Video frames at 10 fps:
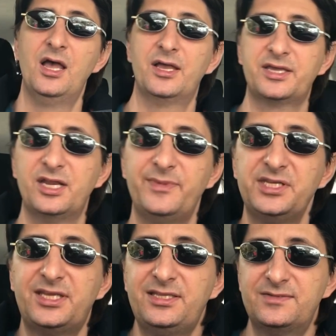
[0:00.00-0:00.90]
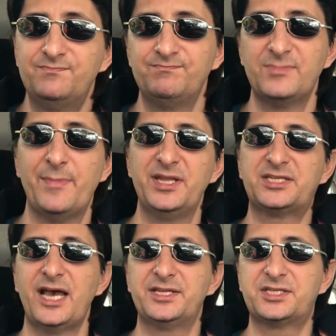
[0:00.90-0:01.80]
going to be a bit
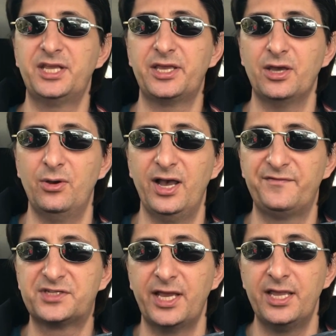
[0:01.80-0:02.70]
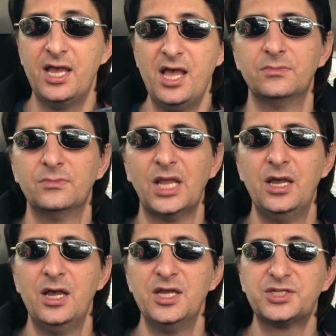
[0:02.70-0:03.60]
sad to see it go, I have to say.
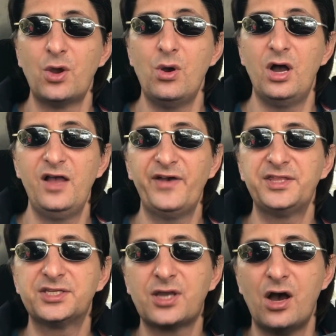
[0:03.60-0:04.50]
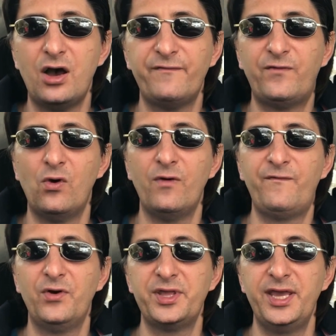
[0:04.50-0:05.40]
So I've had this car for
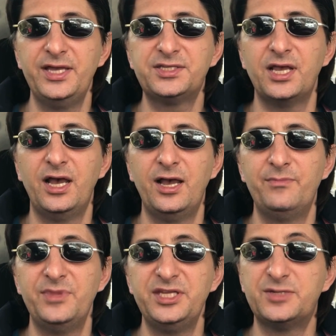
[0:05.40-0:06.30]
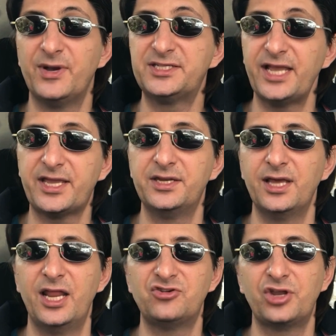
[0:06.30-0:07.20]
4 years. This is my second
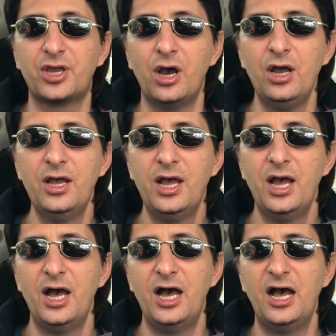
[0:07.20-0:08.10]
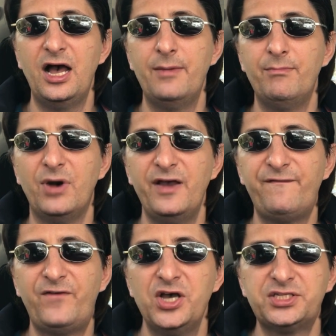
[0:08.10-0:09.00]
electric car. My
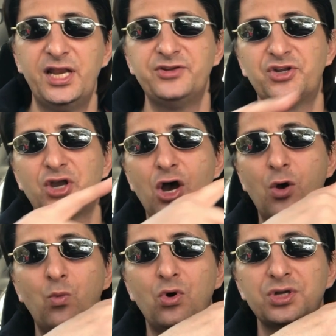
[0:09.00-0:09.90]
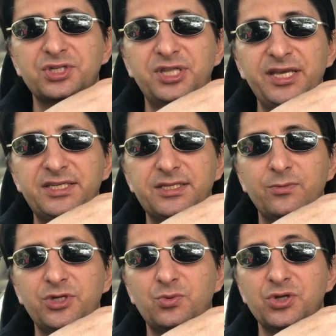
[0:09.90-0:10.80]
first electric car was this,
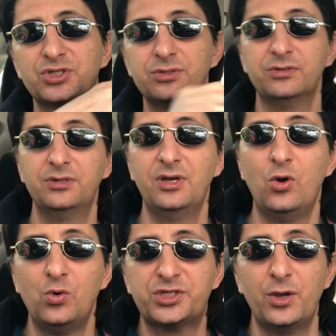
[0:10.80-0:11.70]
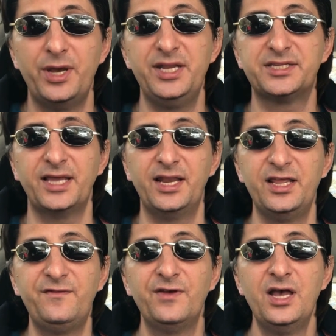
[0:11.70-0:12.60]
which was also a Nissan
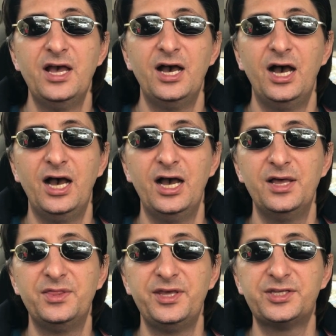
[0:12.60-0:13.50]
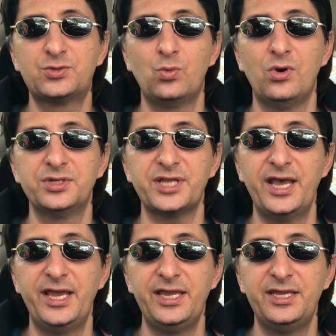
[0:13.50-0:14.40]
Leaf. This was
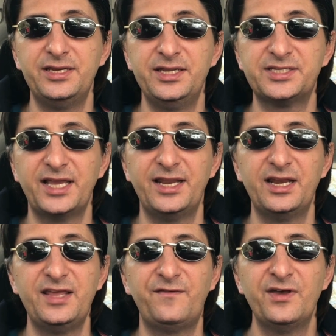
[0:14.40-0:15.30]
a Nissan Leaf